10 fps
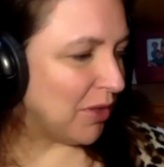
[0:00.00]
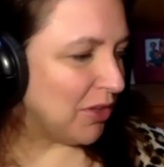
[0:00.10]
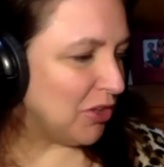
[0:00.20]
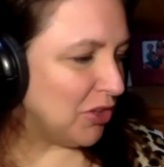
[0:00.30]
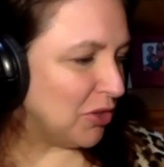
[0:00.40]

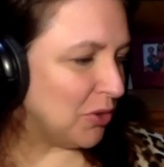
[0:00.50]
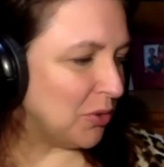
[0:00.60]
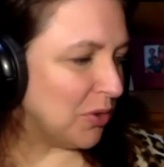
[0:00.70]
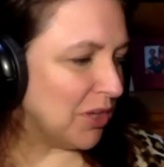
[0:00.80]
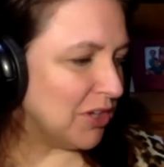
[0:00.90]

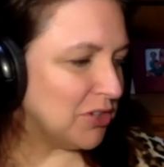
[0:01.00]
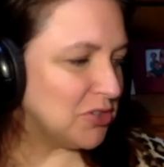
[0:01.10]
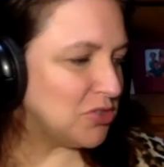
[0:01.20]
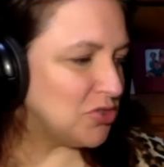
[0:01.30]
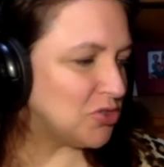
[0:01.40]
you
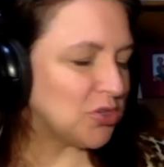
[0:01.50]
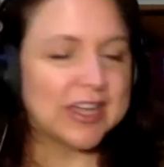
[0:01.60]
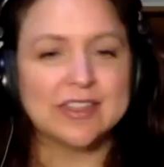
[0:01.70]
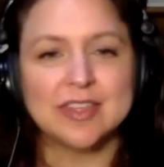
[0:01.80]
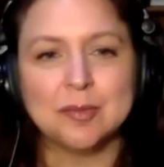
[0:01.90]

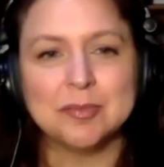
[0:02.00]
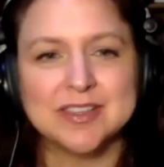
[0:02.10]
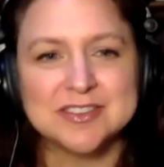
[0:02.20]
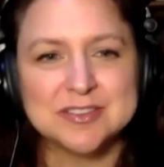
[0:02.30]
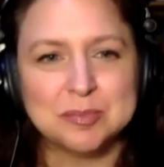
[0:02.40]
trick them
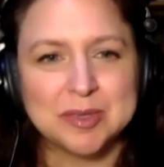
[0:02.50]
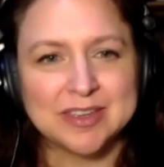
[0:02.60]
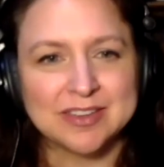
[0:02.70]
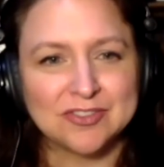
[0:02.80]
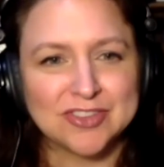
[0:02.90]
into
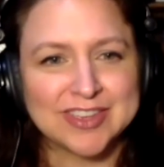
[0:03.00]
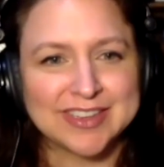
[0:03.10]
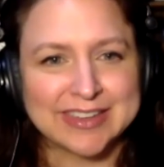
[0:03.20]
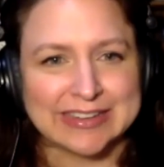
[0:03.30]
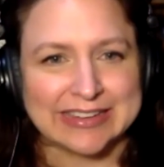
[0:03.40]
being vegan.